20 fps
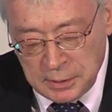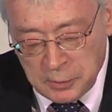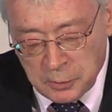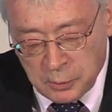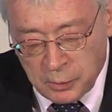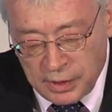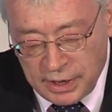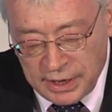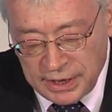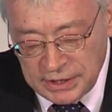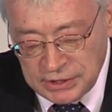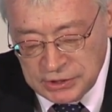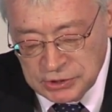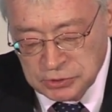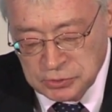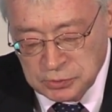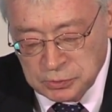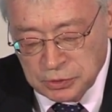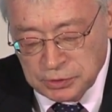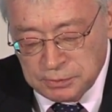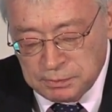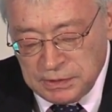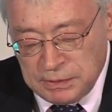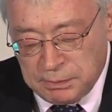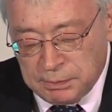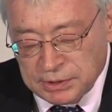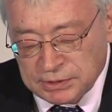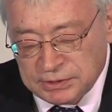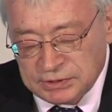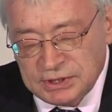why you would be
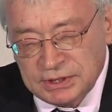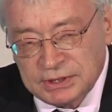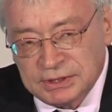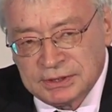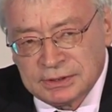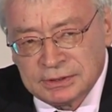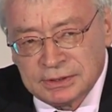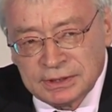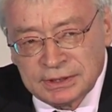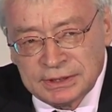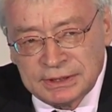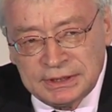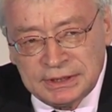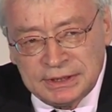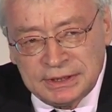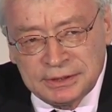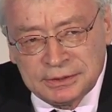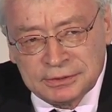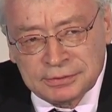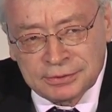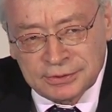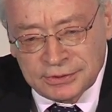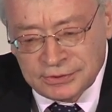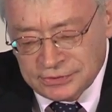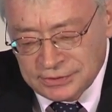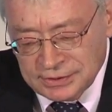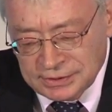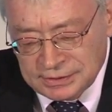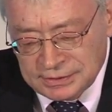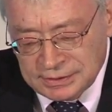particularly
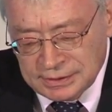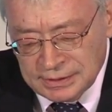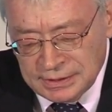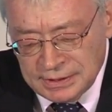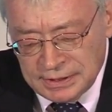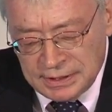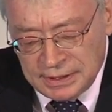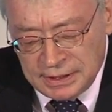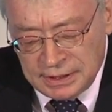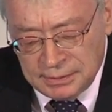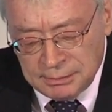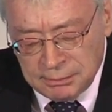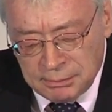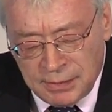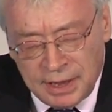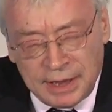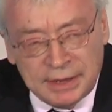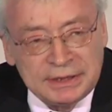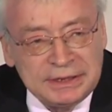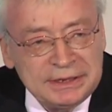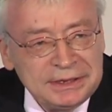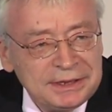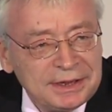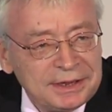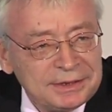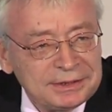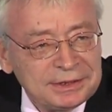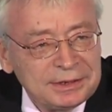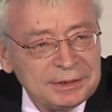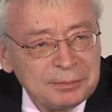interested in money
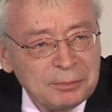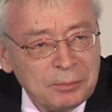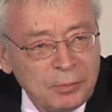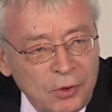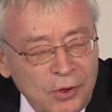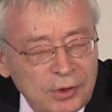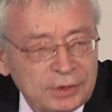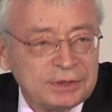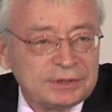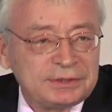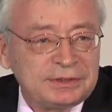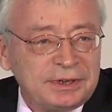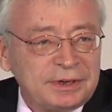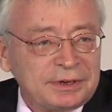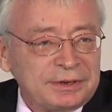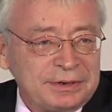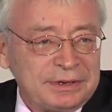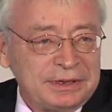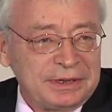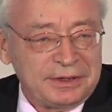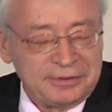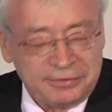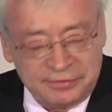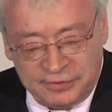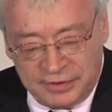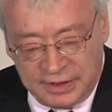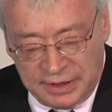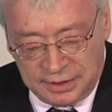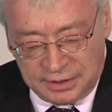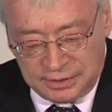and in monetary
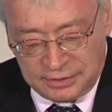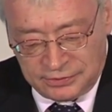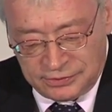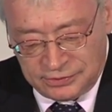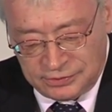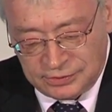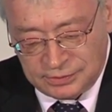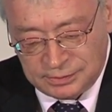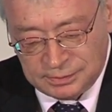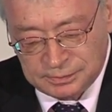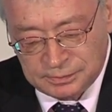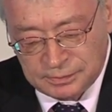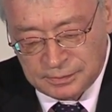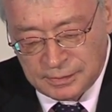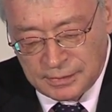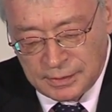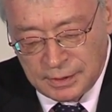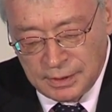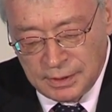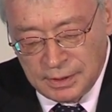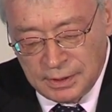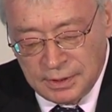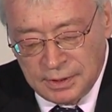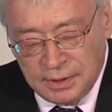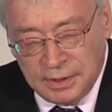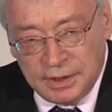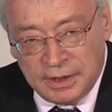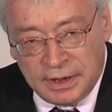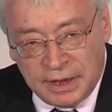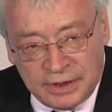affairs.
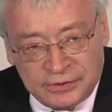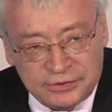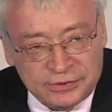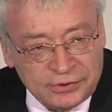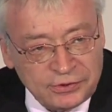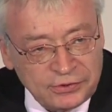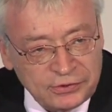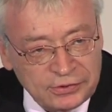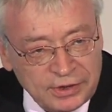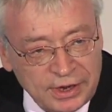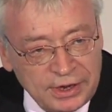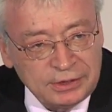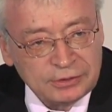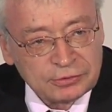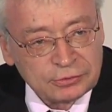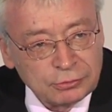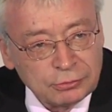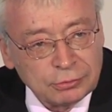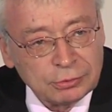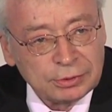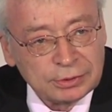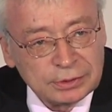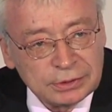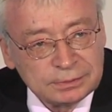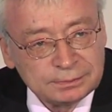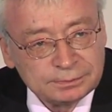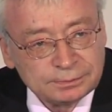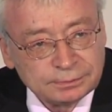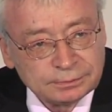As a state ruler,